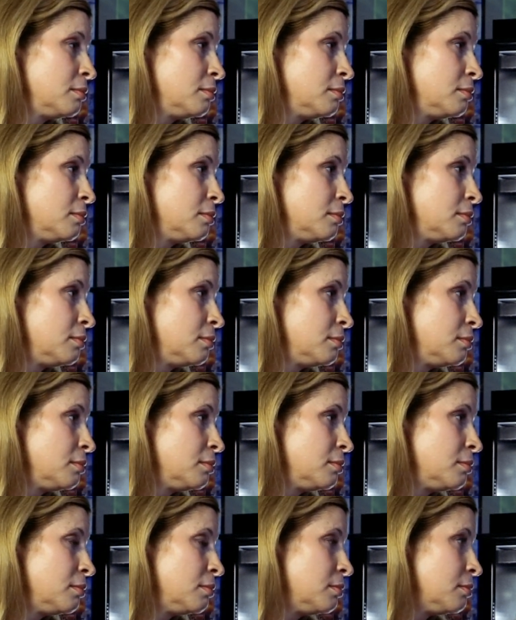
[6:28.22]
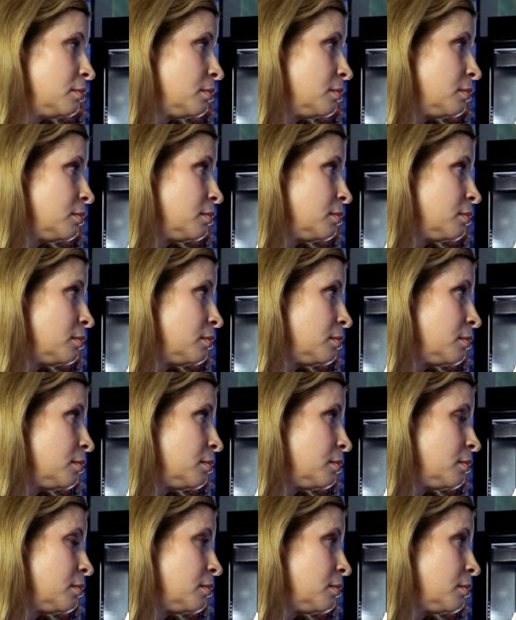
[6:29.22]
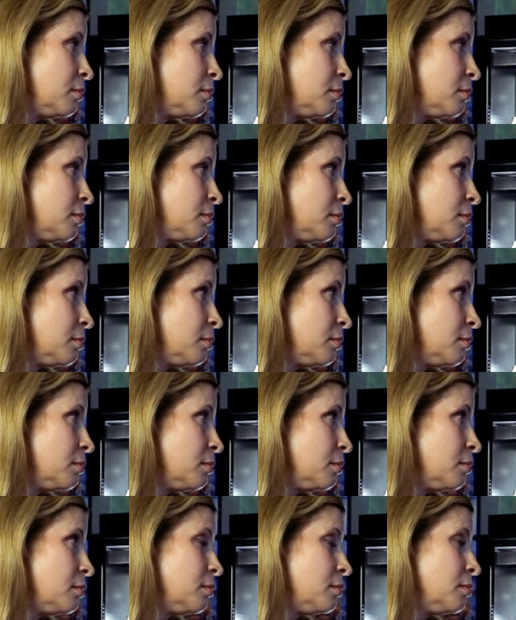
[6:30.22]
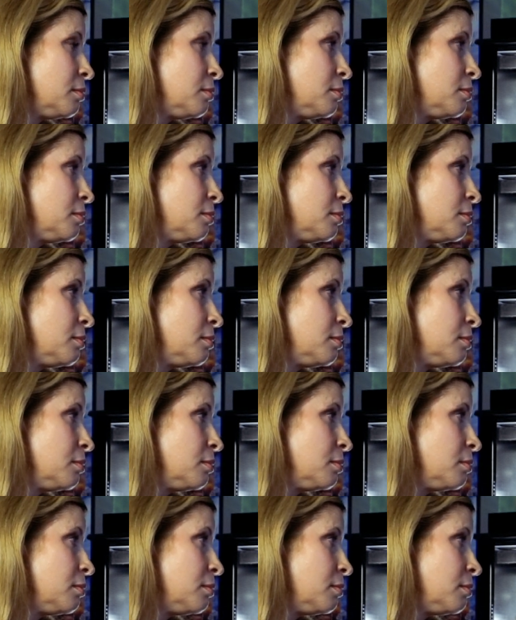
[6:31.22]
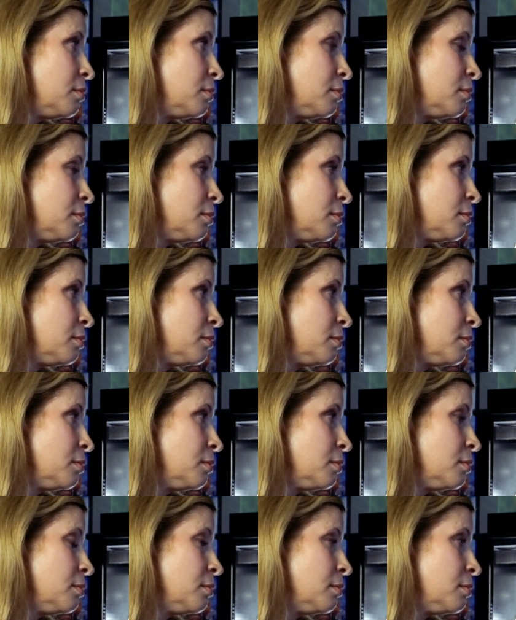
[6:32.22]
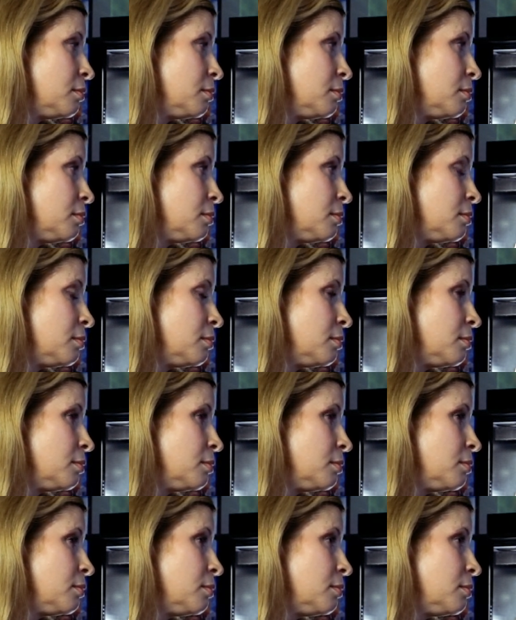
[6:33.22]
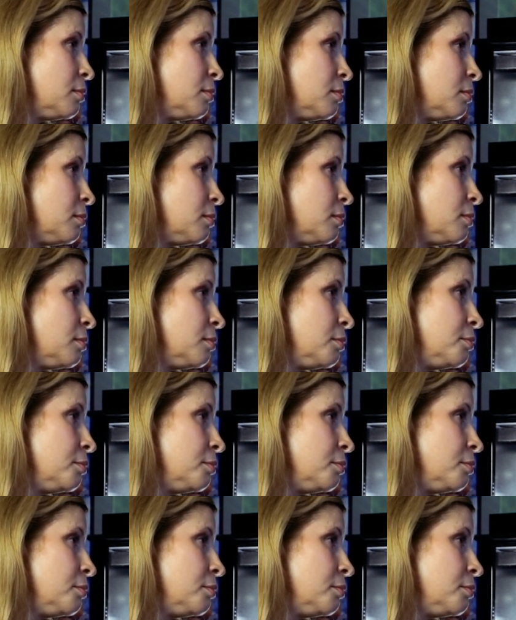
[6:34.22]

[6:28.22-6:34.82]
[no speech]